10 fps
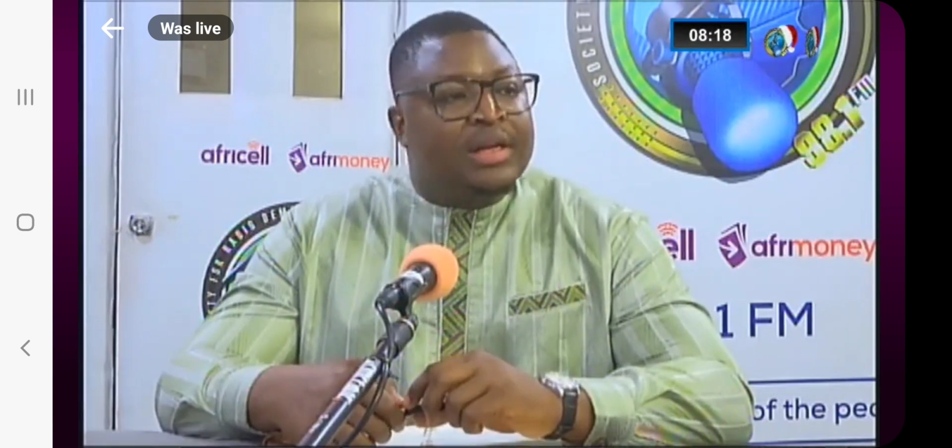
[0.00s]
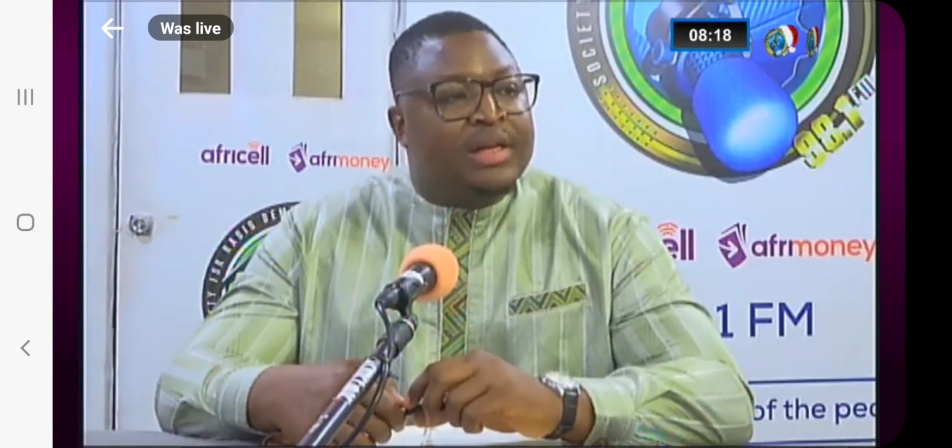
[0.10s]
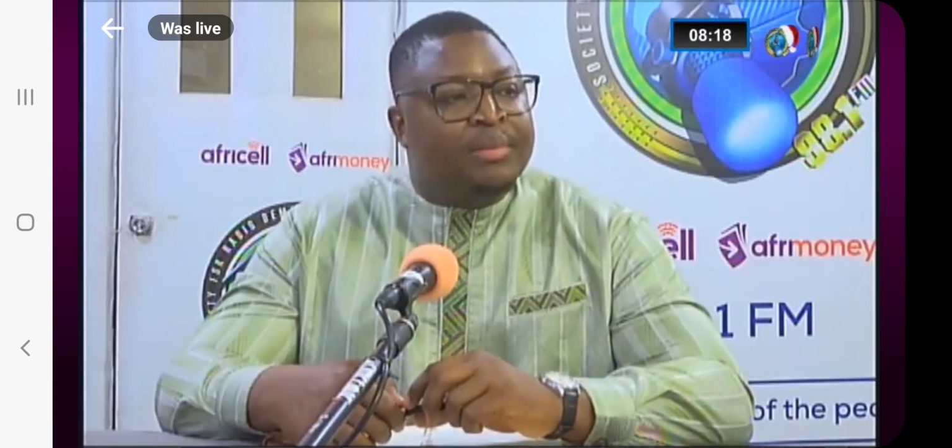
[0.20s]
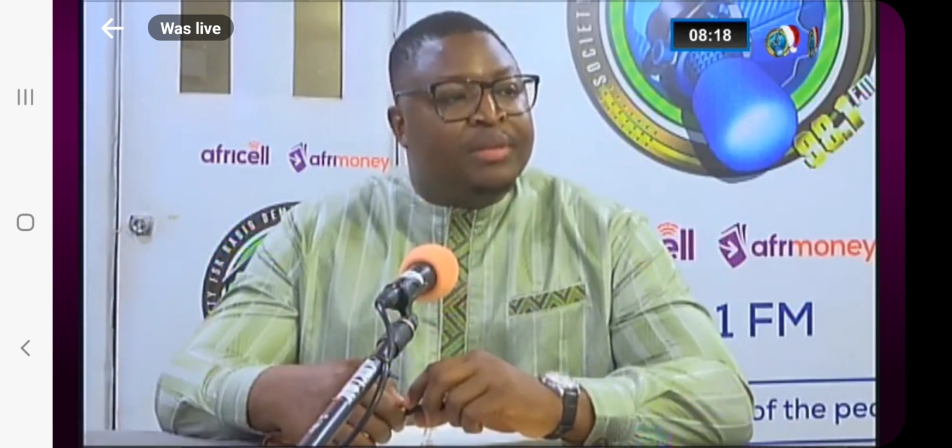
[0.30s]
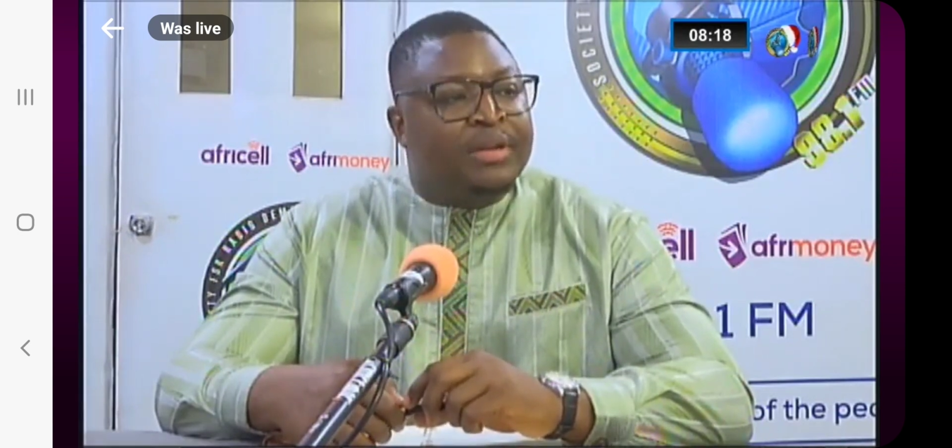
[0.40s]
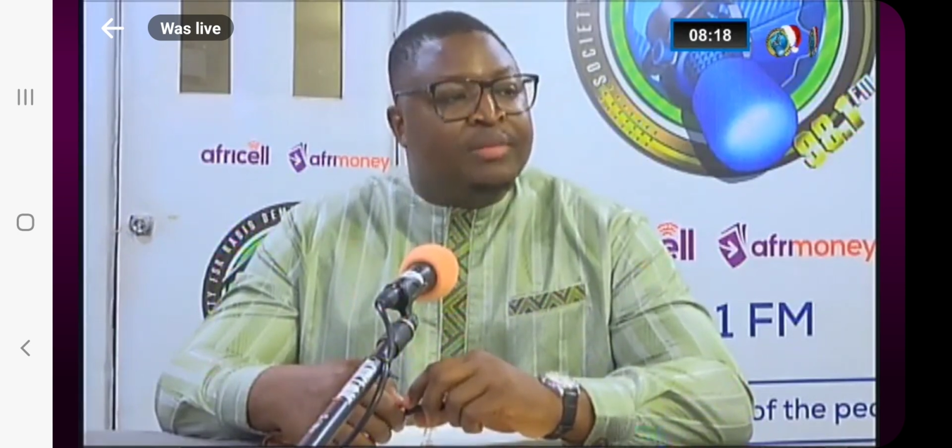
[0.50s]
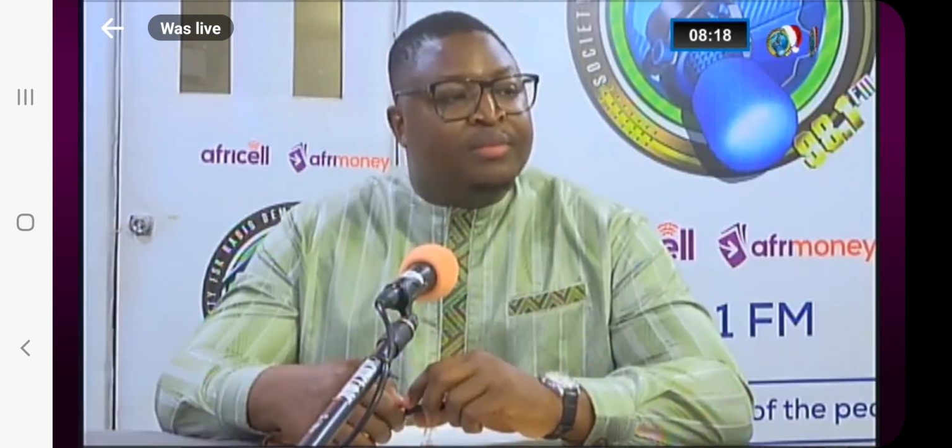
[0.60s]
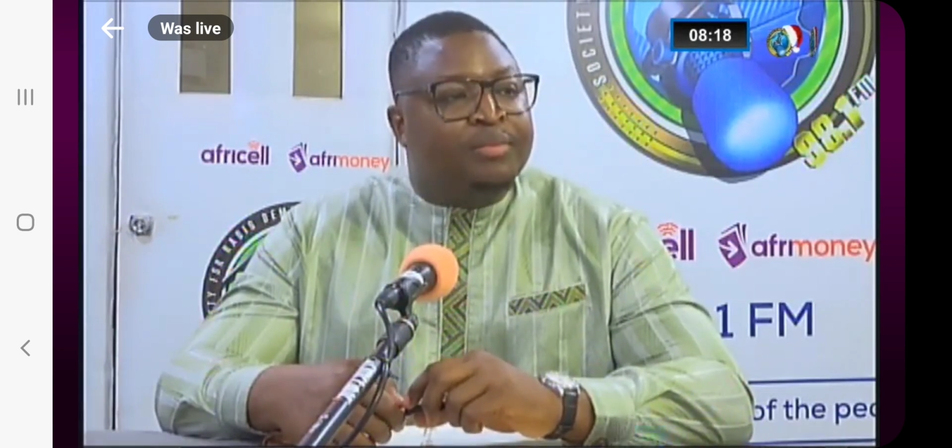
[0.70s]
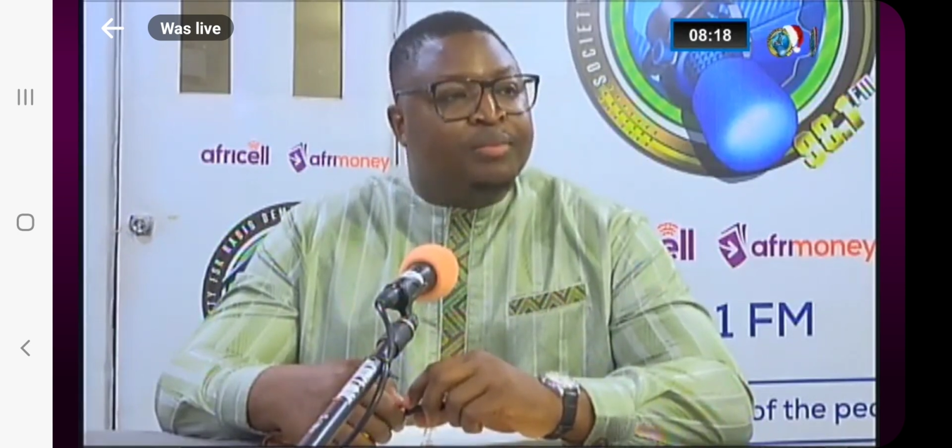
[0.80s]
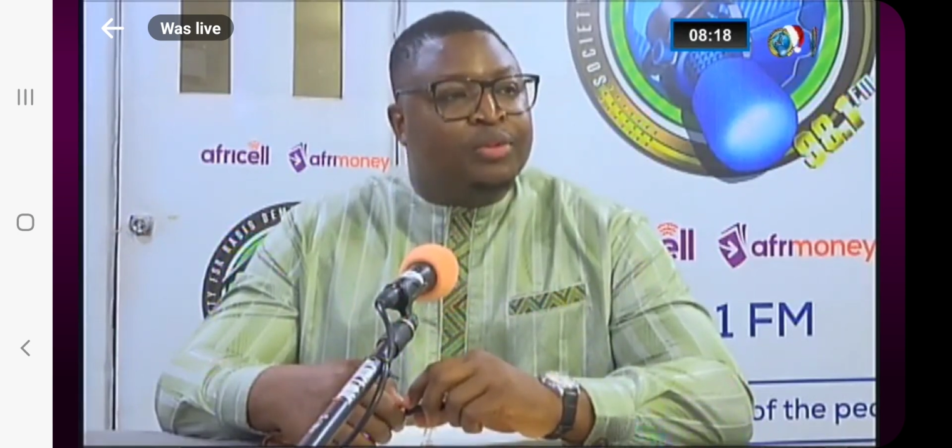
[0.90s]
then
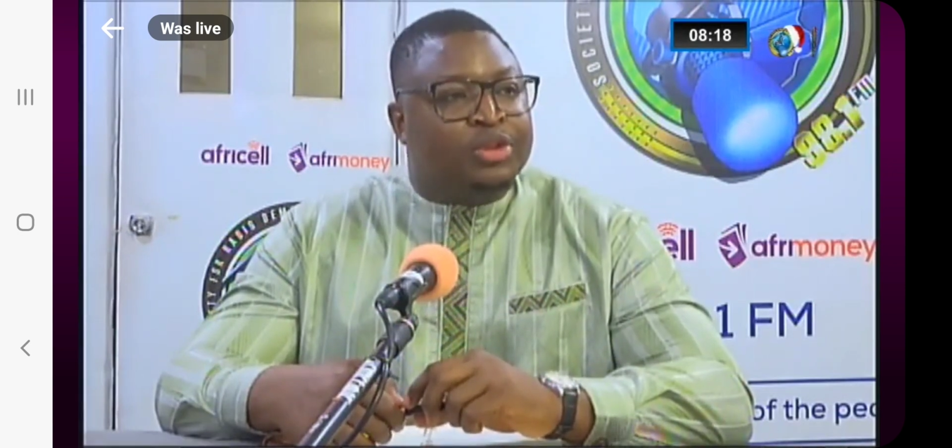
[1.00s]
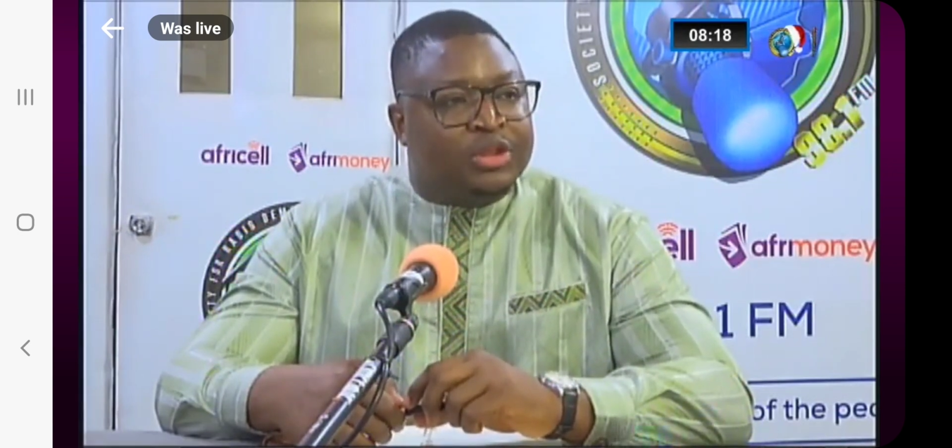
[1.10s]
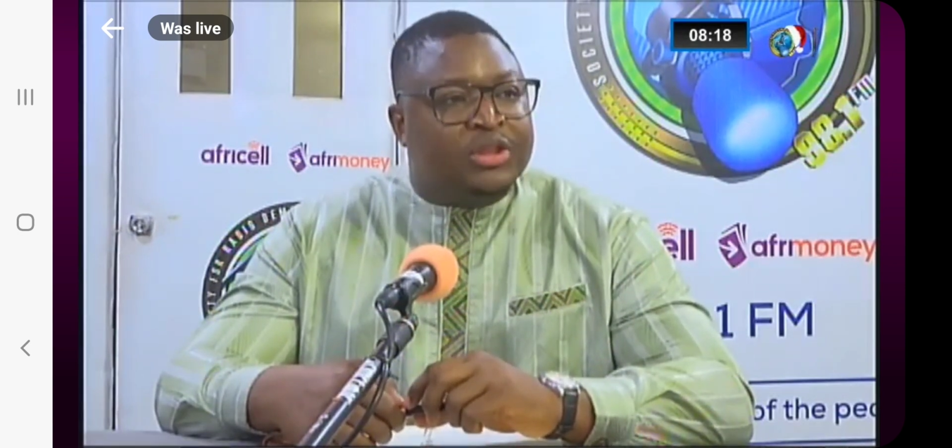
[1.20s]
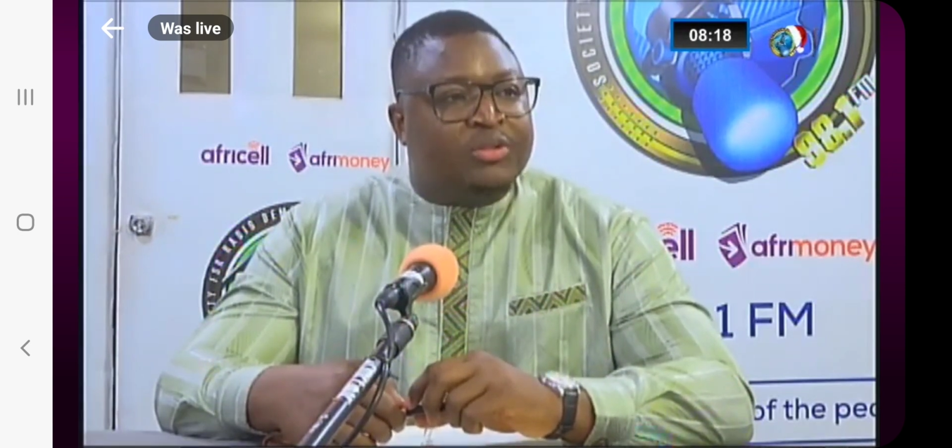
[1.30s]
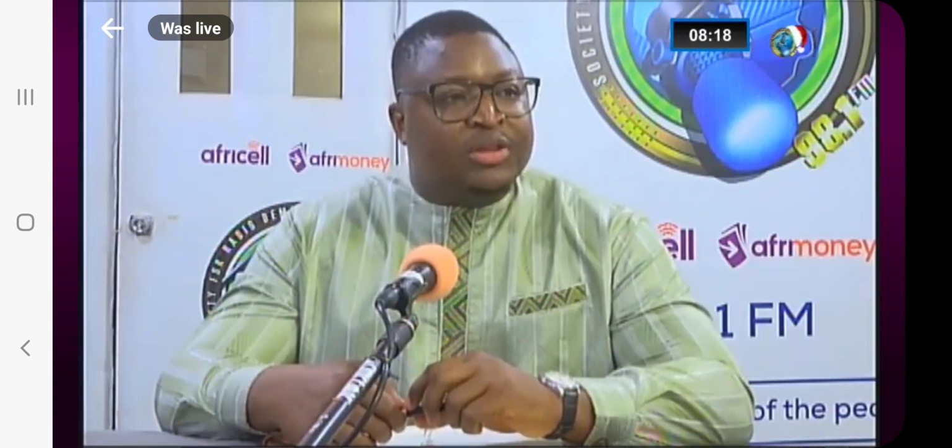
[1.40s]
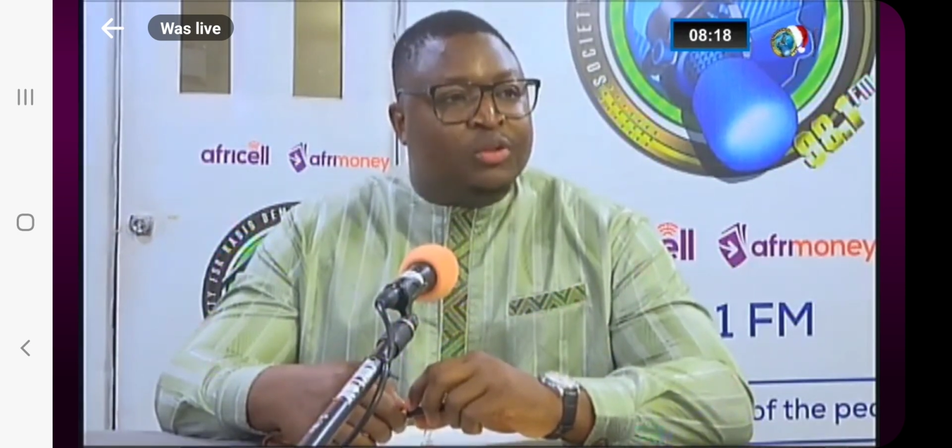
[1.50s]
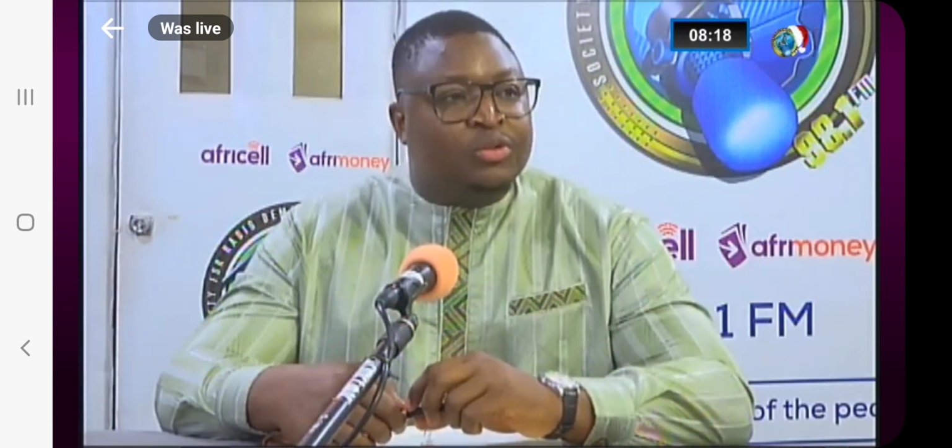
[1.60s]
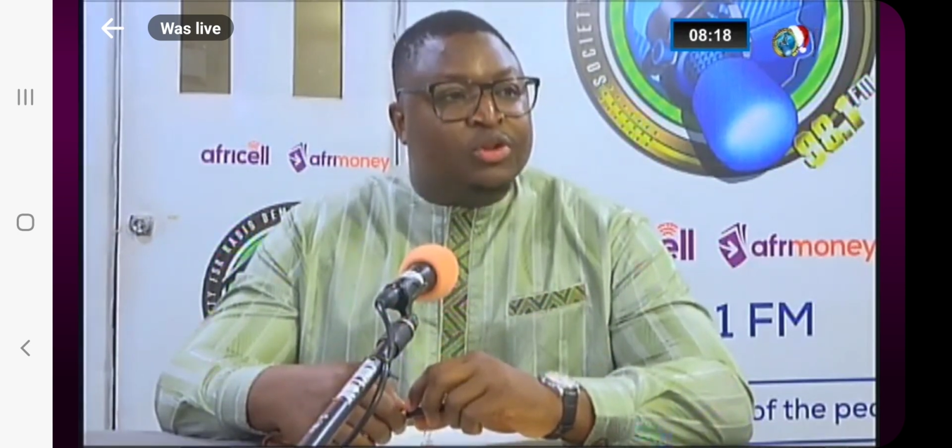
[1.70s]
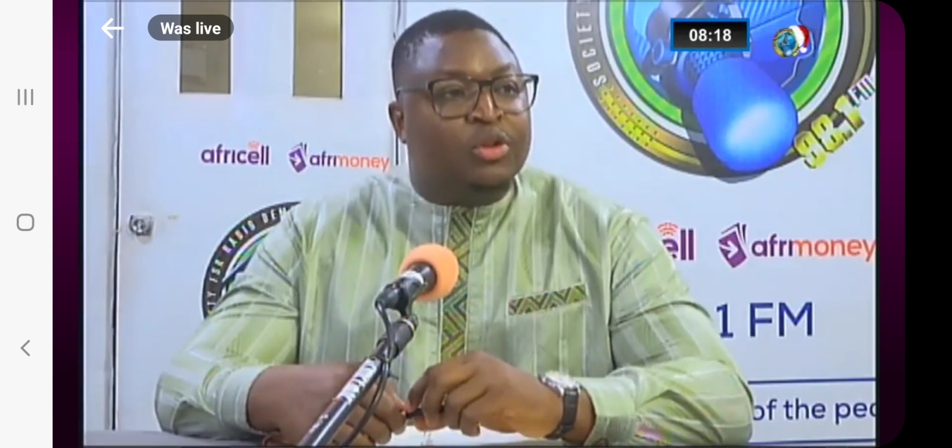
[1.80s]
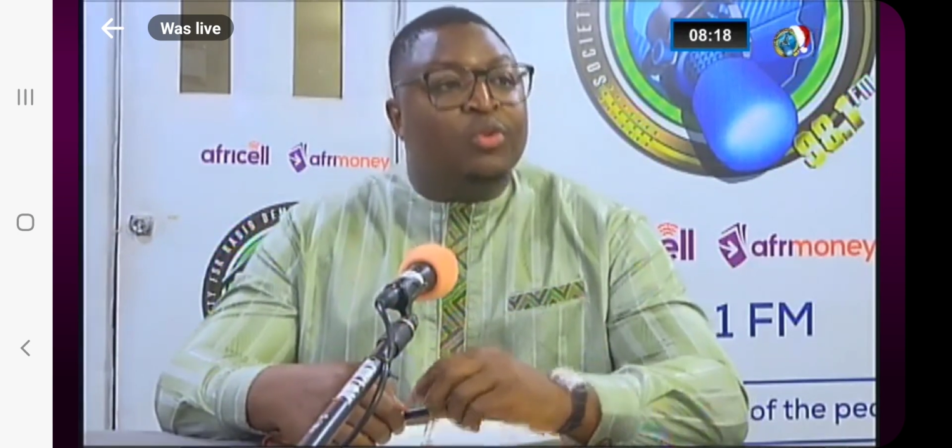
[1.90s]
being pushed this
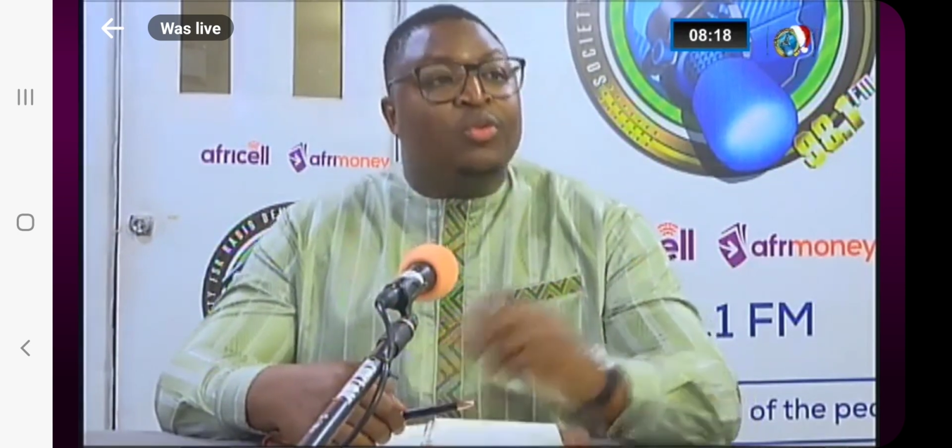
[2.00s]
resolution